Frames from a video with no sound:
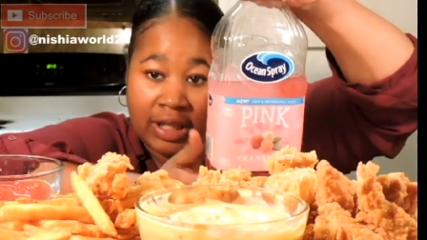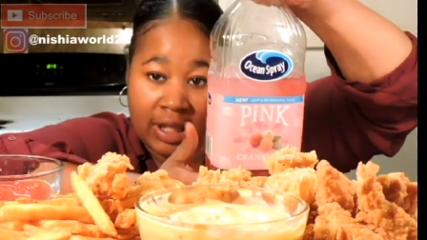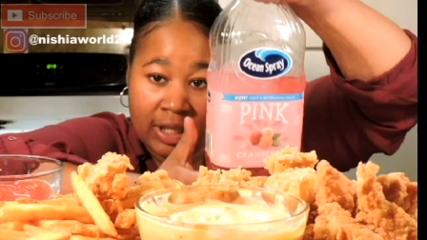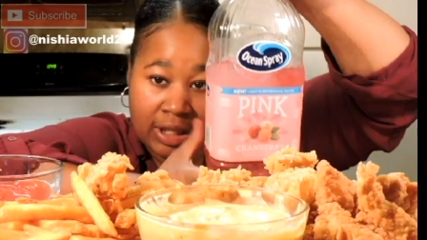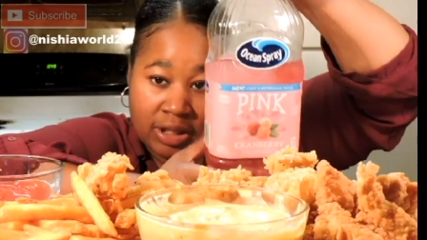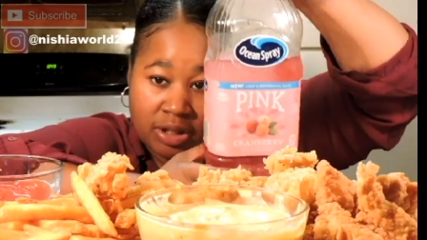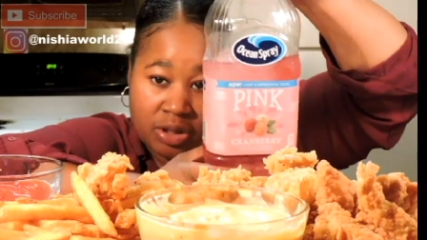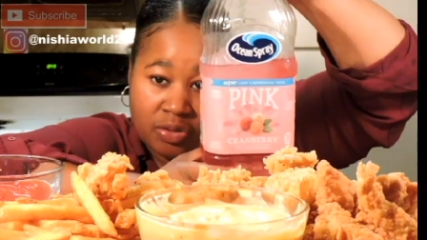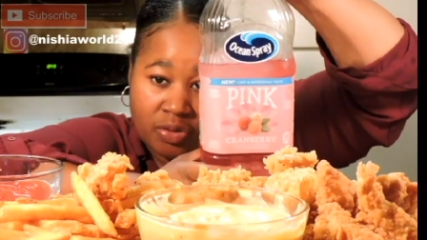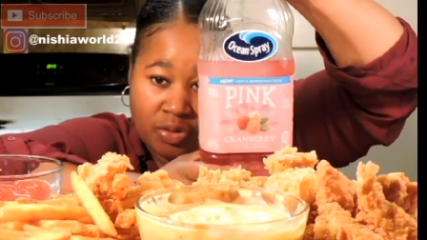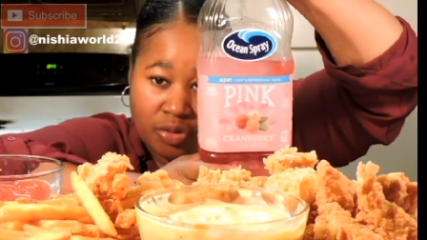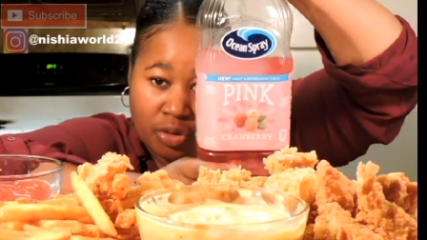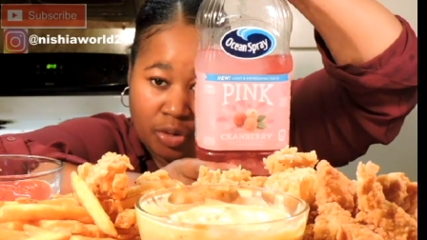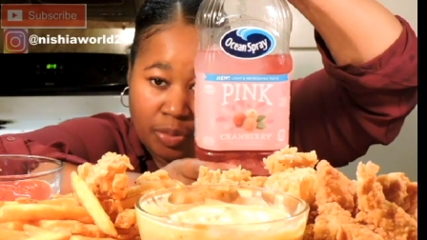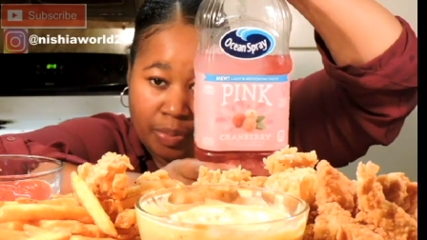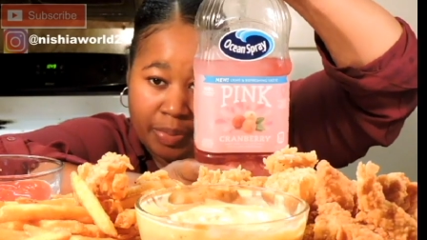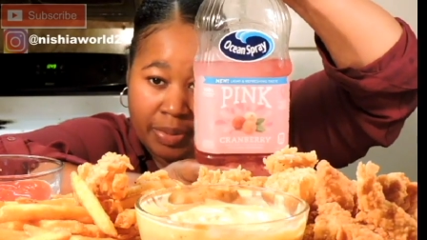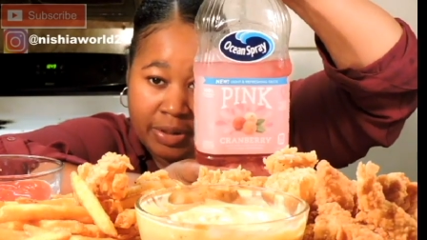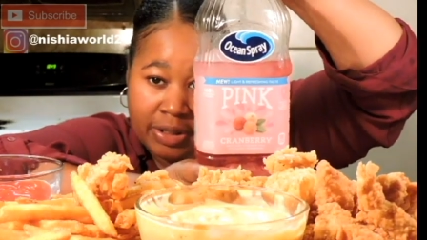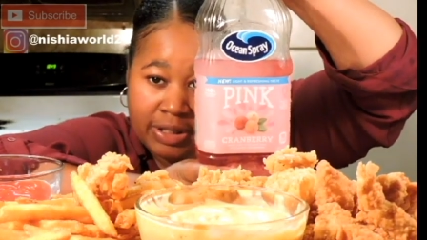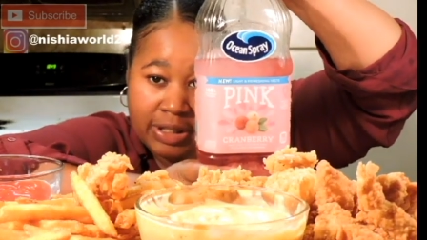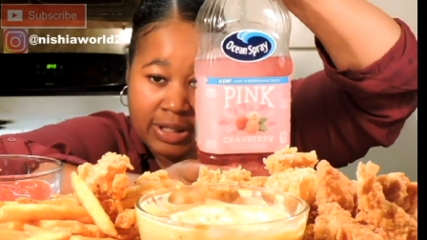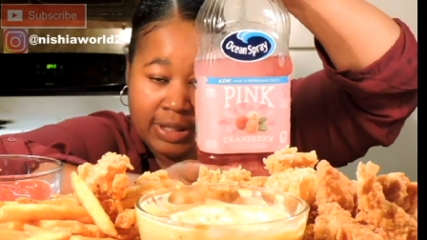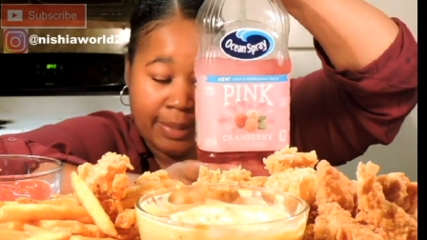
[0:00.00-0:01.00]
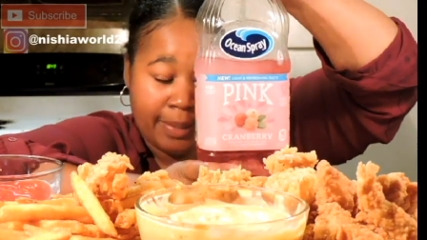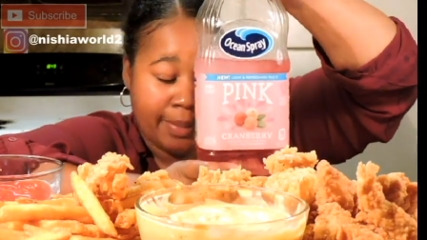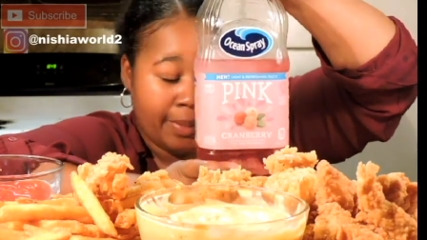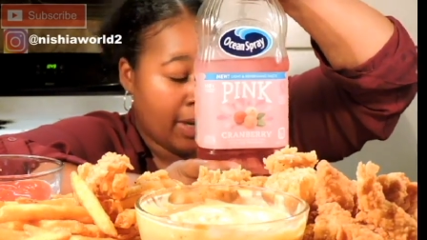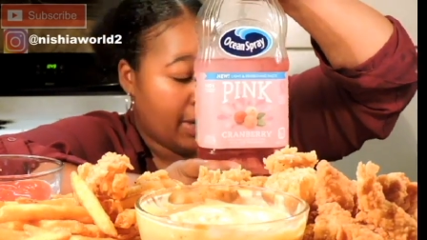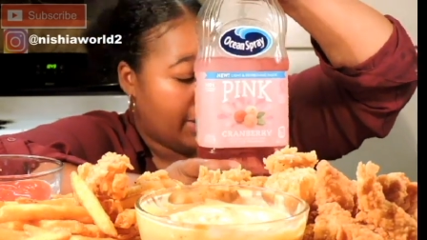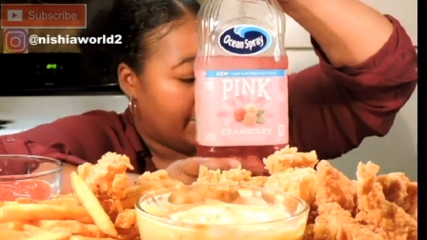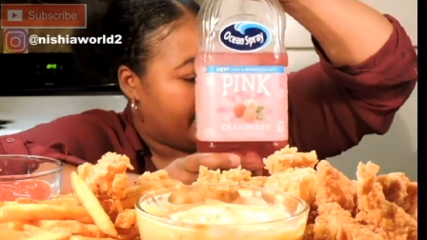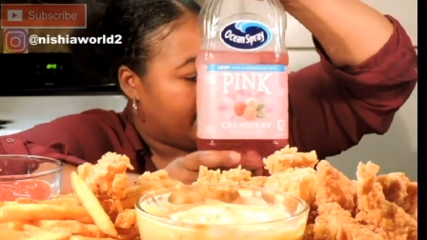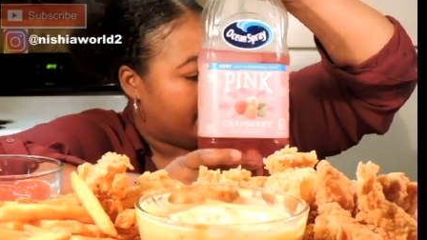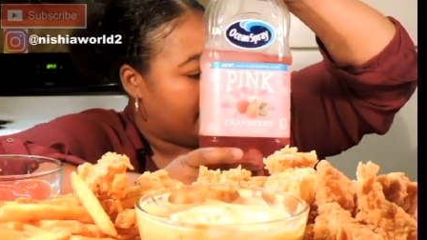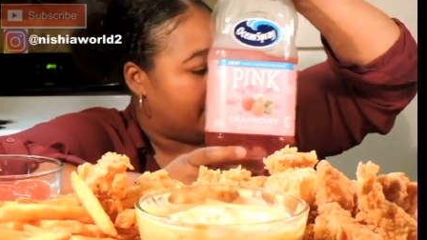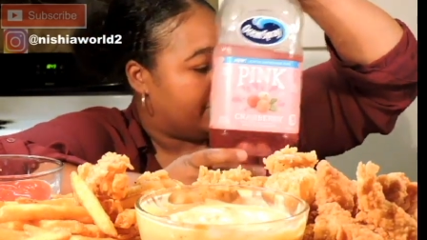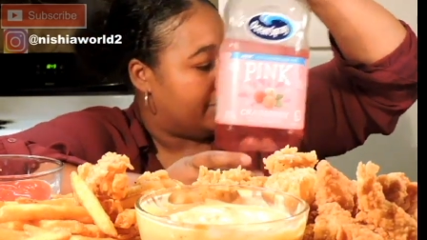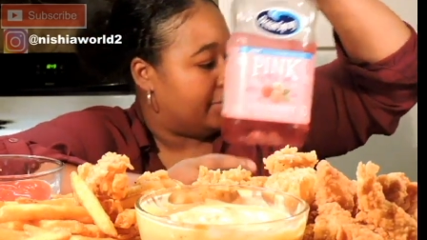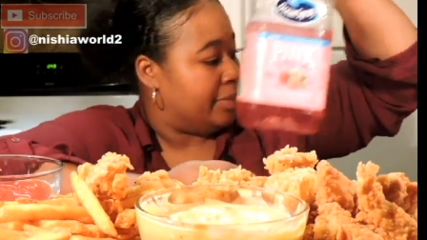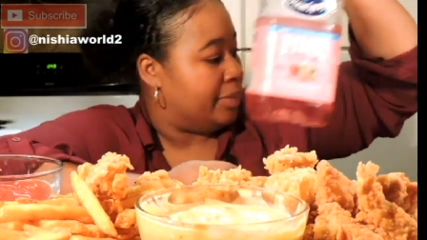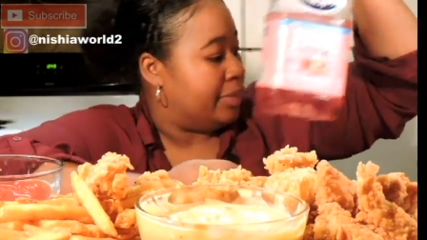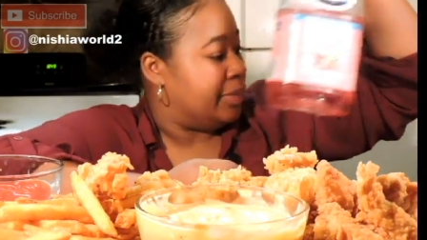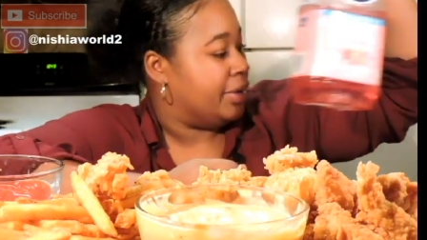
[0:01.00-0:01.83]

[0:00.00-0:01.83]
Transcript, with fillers: Thanks for busting my bubble.